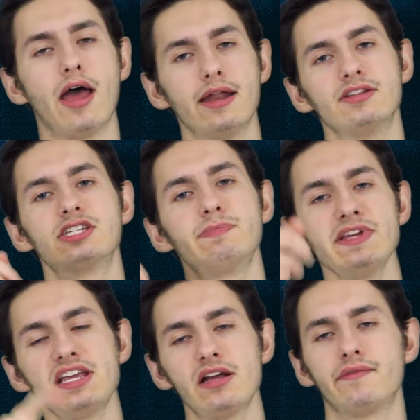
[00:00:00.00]
And
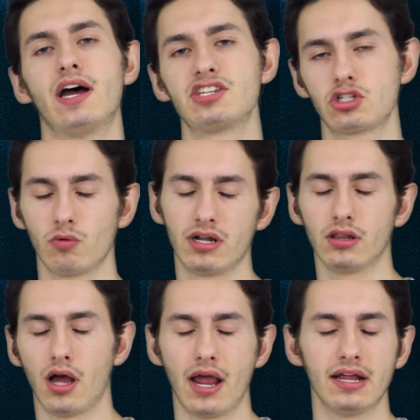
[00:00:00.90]
speaking of that
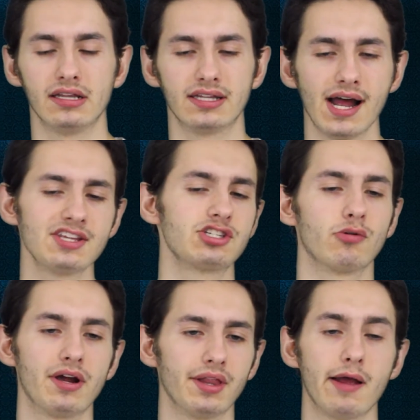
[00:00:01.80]
storyline,
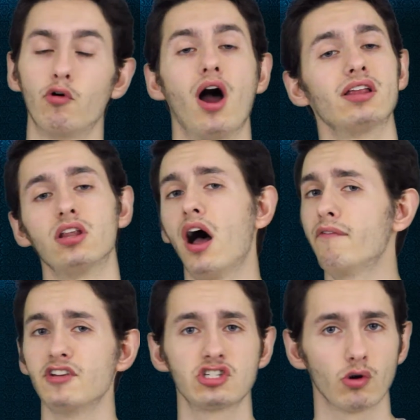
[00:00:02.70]
while I
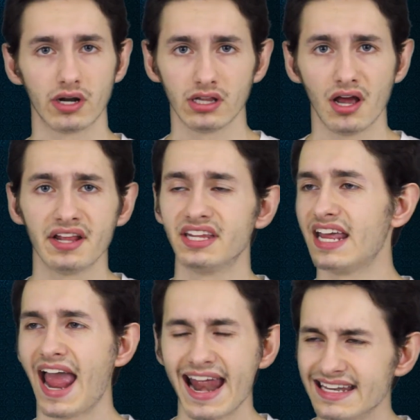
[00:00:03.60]
love the storyline,
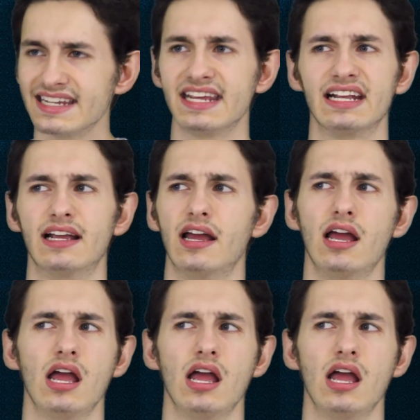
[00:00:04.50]
the ending